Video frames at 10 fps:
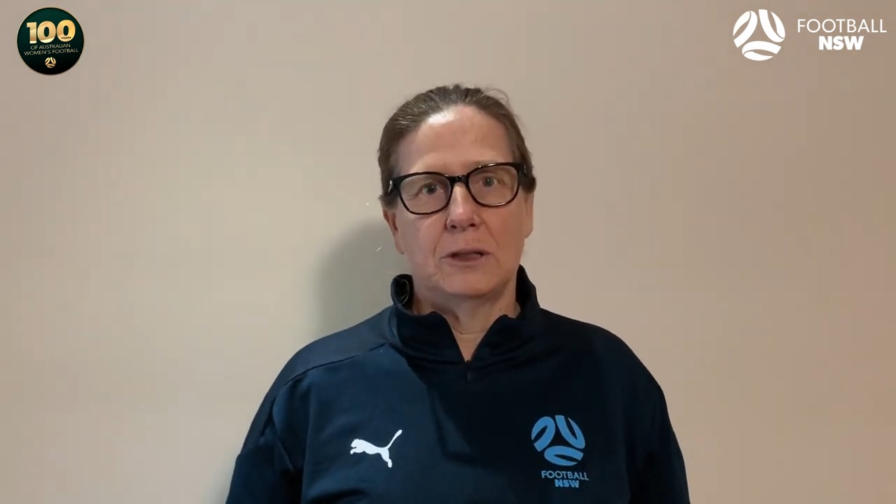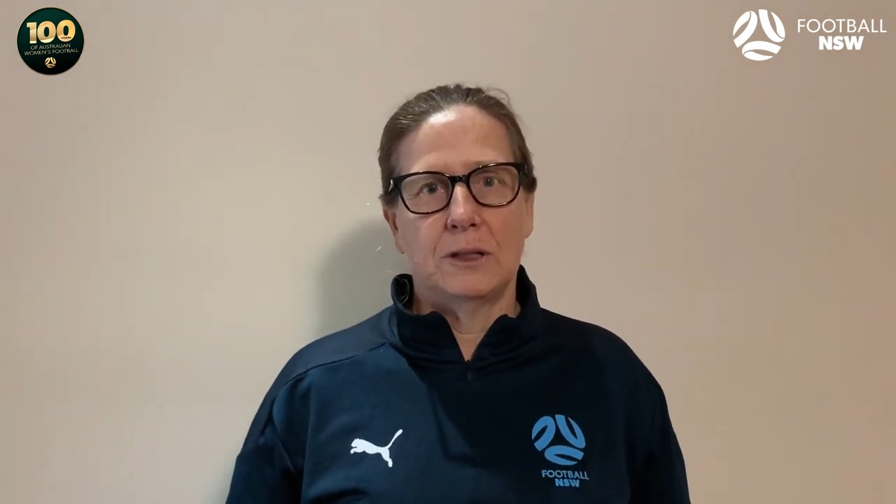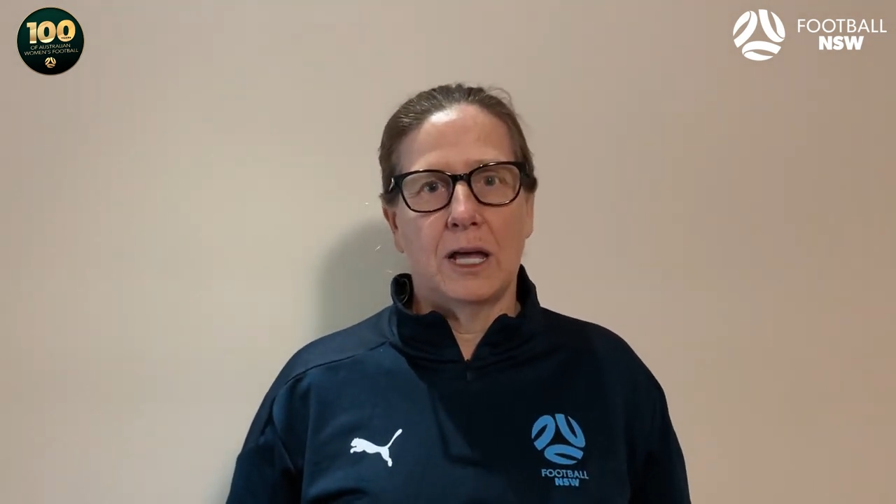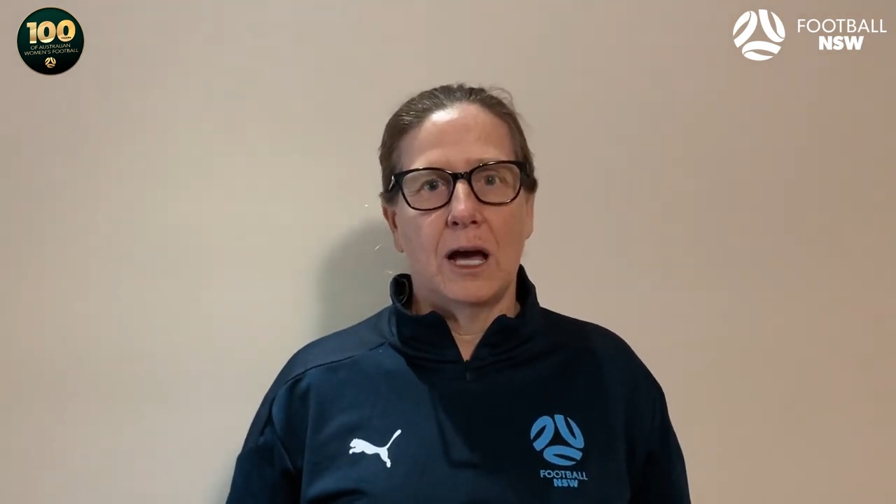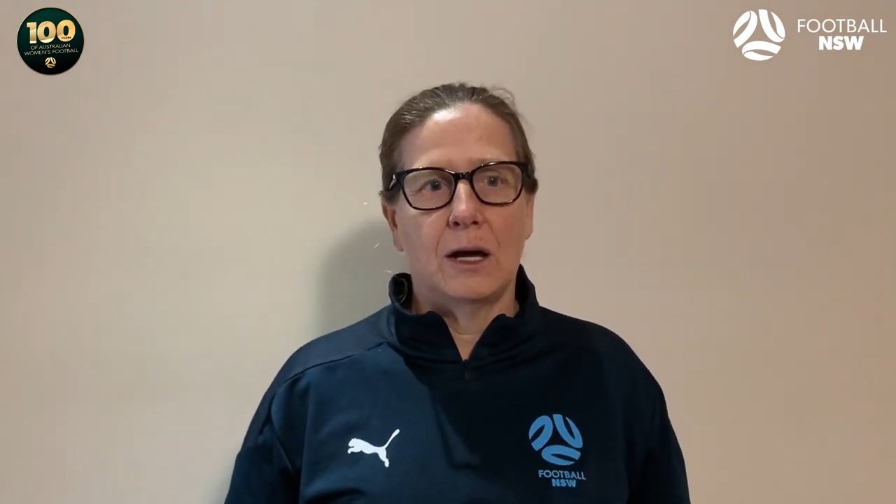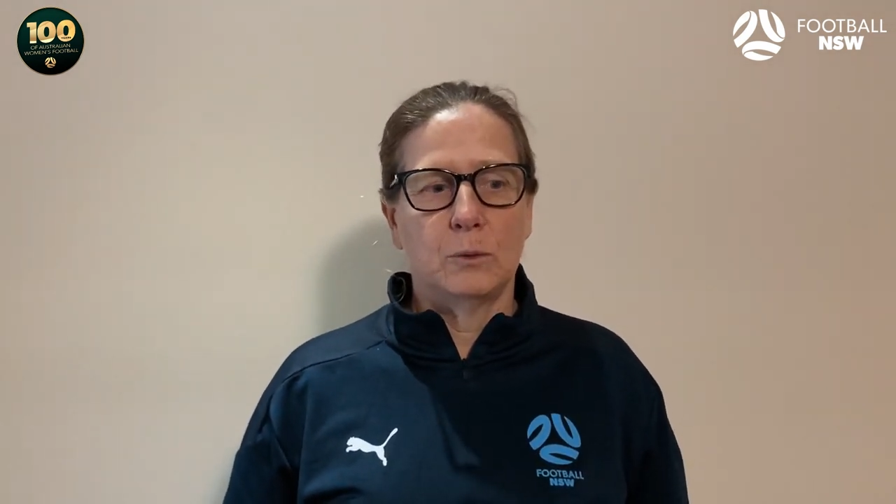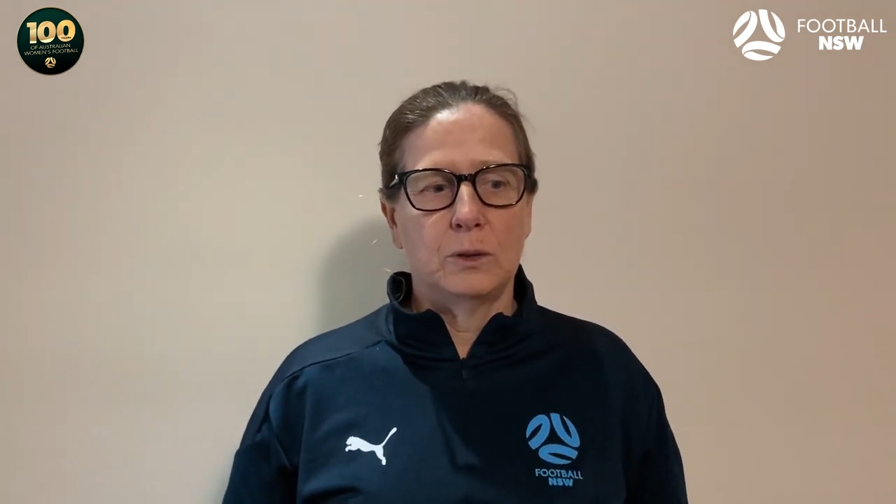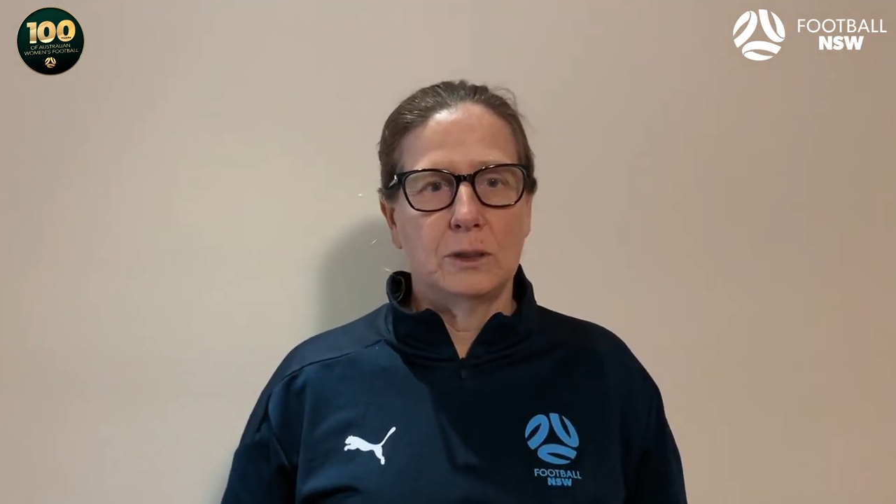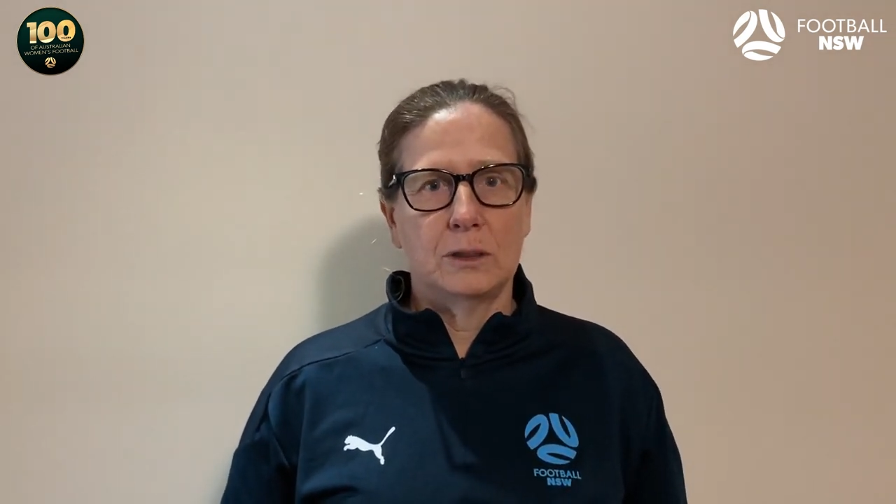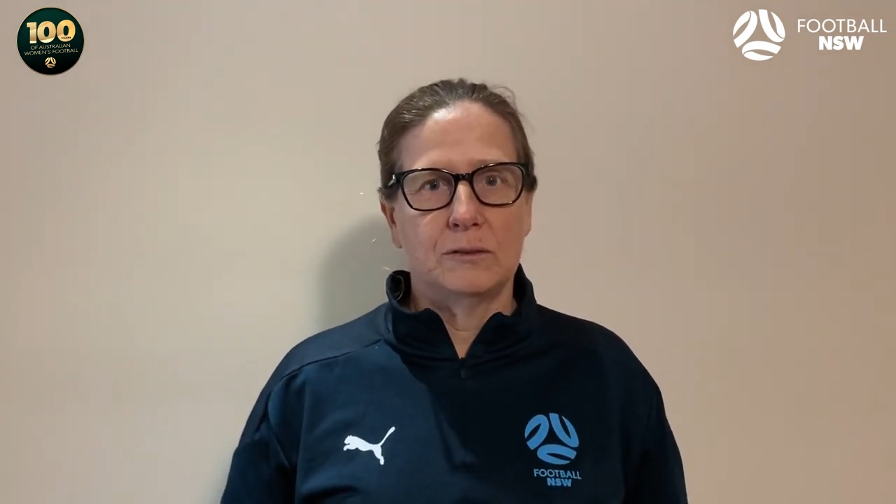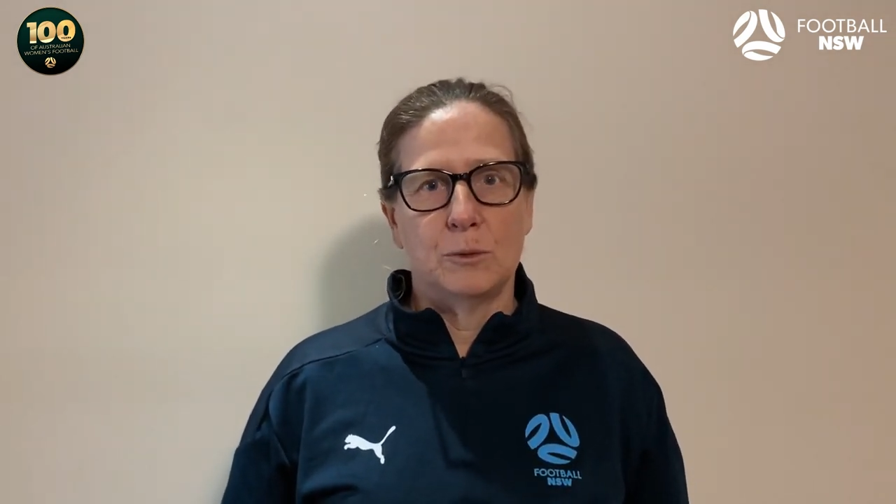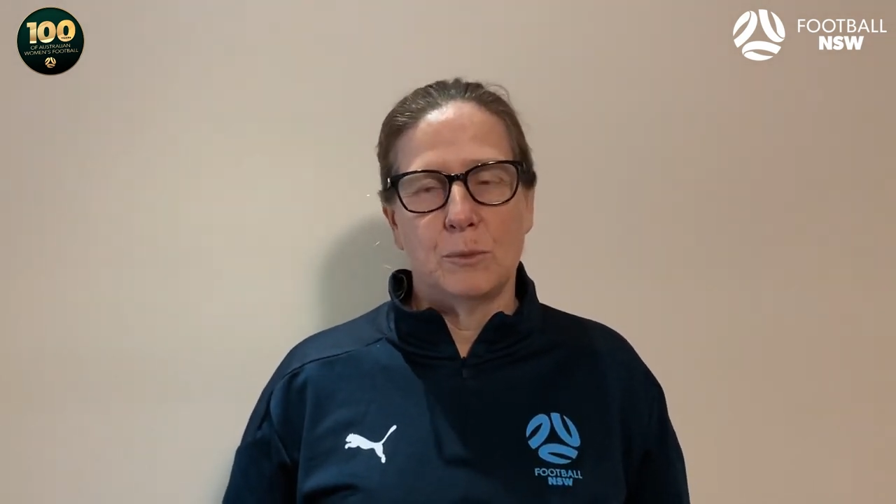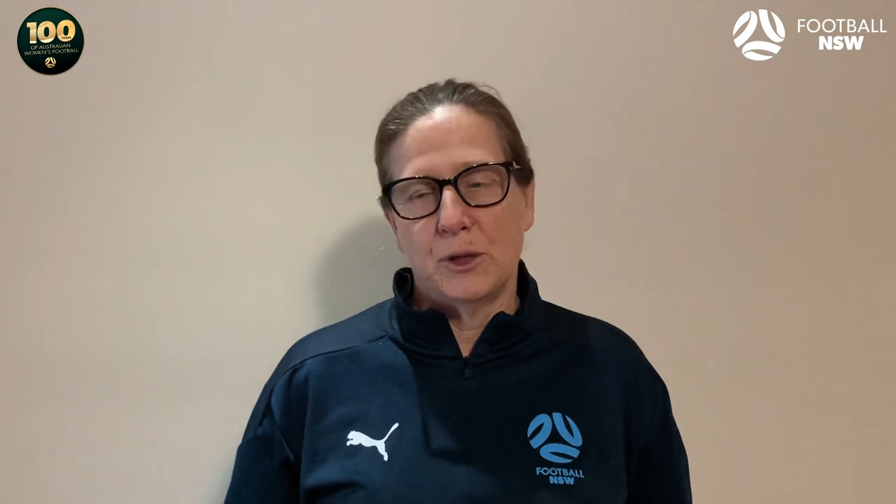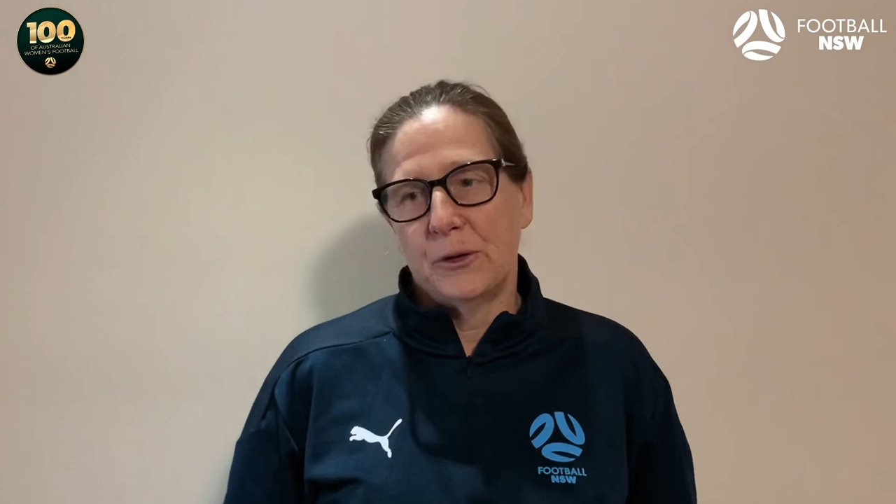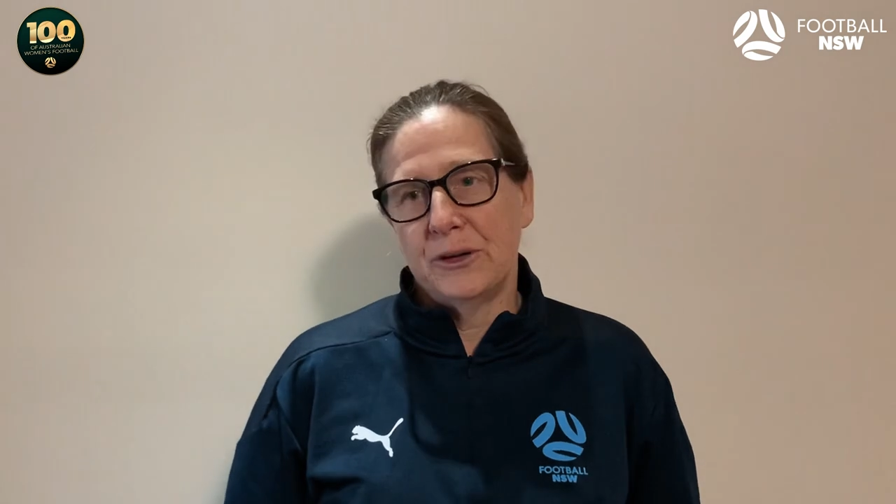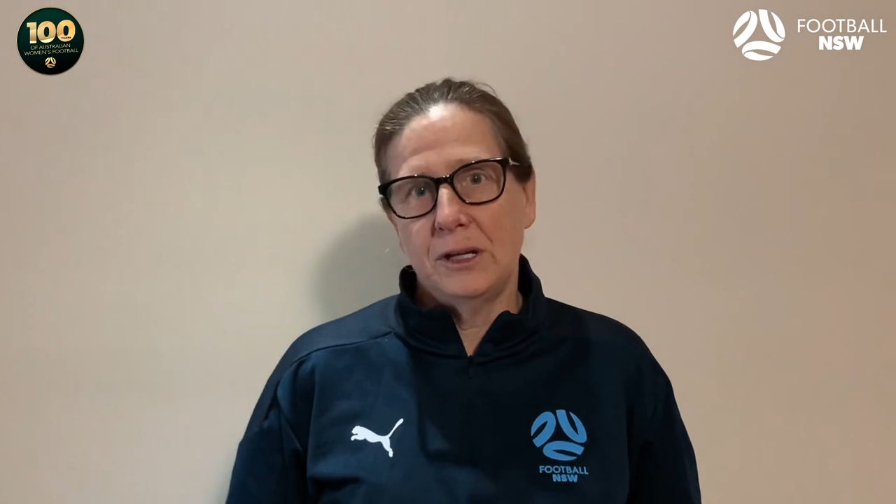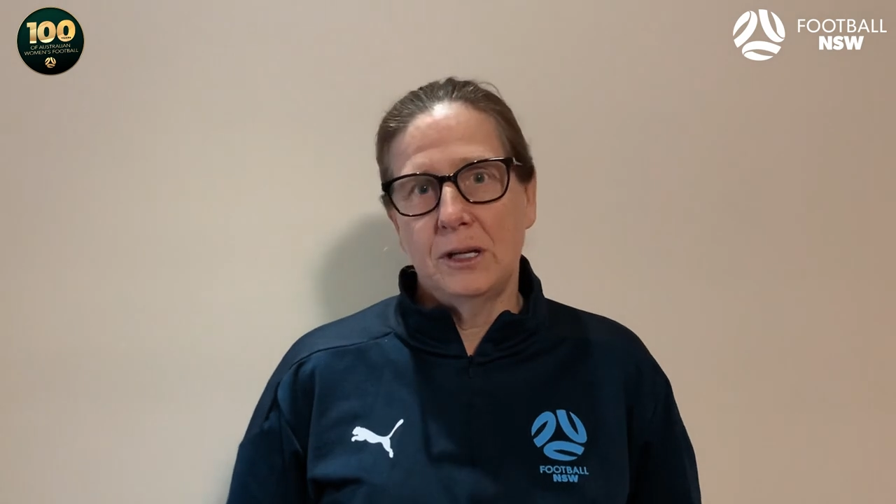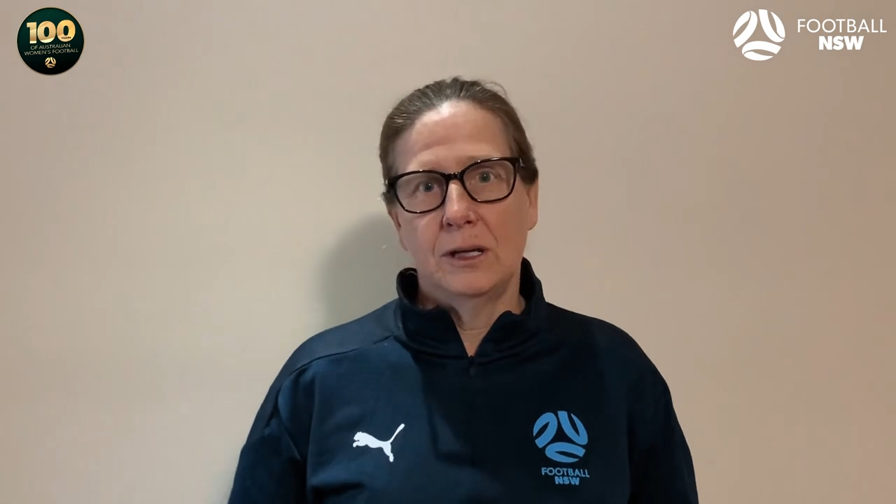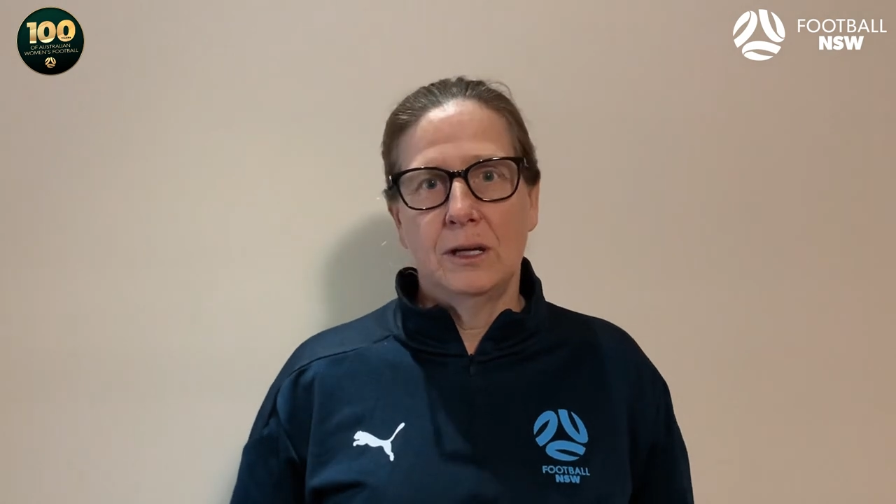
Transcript: and the hard work of the minority